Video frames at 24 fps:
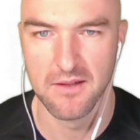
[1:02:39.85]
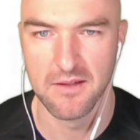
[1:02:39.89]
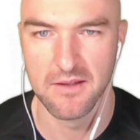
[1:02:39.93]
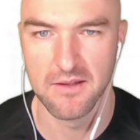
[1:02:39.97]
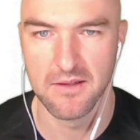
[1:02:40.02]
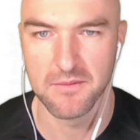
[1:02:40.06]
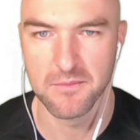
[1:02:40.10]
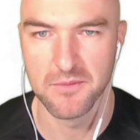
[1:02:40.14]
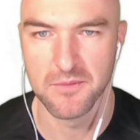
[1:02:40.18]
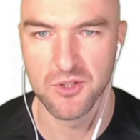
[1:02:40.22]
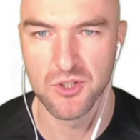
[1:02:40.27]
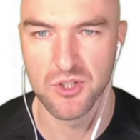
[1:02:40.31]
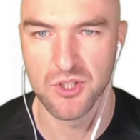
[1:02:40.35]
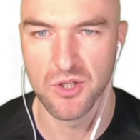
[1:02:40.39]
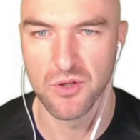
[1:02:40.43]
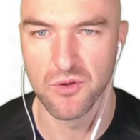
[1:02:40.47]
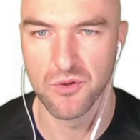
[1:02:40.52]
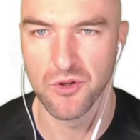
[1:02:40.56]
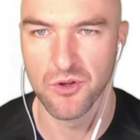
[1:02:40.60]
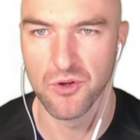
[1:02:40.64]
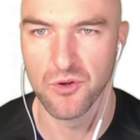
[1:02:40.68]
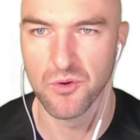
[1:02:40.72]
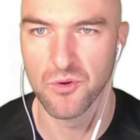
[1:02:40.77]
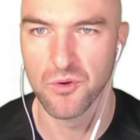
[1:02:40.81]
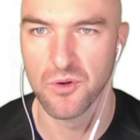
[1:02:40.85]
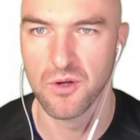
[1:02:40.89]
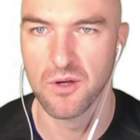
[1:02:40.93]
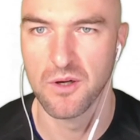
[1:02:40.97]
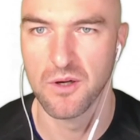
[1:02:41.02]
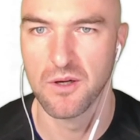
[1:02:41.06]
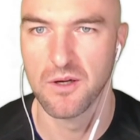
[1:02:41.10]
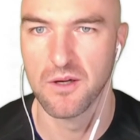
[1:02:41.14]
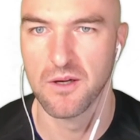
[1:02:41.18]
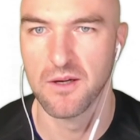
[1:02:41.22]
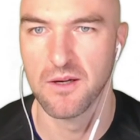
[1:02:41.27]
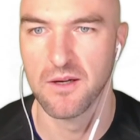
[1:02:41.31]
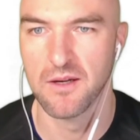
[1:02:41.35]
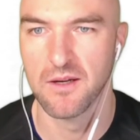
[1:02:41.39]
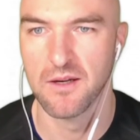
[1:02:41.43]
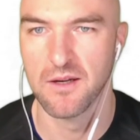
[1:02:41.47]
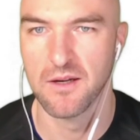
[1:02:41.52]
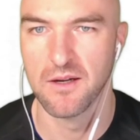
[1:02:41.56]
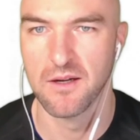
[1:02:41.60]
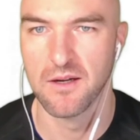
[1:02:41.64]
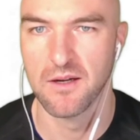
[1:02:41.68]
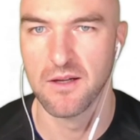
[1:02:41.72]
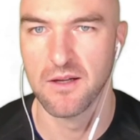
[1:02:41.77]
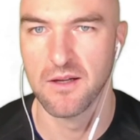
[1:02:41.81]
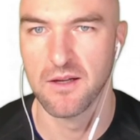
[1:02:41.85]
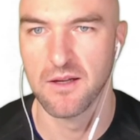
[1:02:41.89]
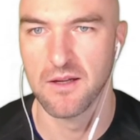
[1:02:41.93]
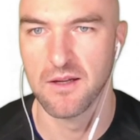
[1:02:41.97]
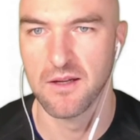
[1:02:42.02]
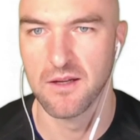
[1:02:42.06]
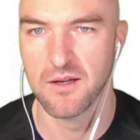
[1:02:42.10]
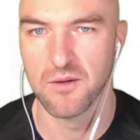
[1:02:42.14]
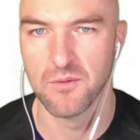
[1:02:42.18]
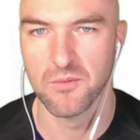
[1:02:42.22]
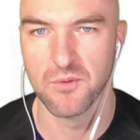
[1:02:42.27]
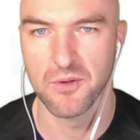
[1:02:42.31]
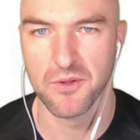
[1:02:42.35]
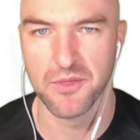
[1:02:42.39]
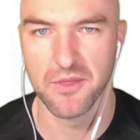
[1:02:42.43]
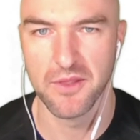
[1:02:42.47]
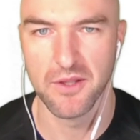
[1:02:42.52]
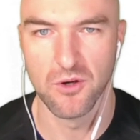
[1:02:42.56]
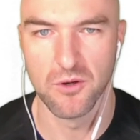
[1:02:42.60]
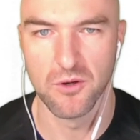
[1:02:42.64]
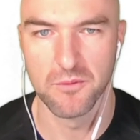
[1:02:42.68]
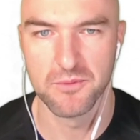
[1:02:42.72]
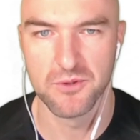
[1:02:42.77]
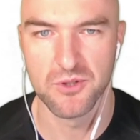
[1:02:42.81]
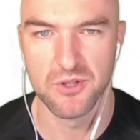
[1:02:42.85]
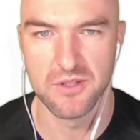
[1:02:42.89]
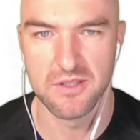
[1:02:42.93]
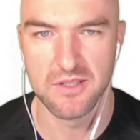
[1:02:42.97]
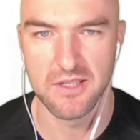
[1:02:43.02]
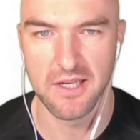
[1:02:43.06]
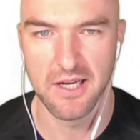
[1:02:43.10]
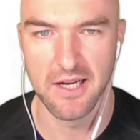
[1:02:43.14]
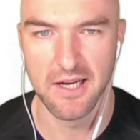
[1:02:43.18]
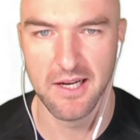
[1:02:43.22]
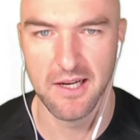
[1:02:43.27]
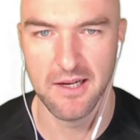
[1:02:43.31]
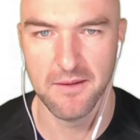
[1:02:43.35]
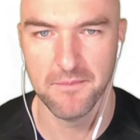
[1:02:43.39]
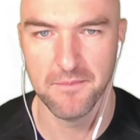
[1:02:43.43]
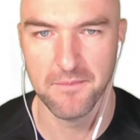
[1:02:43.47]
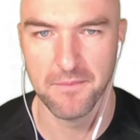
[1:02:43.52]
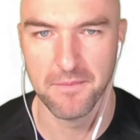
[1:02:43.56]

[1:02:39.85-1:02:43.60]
Let me show you what the options are.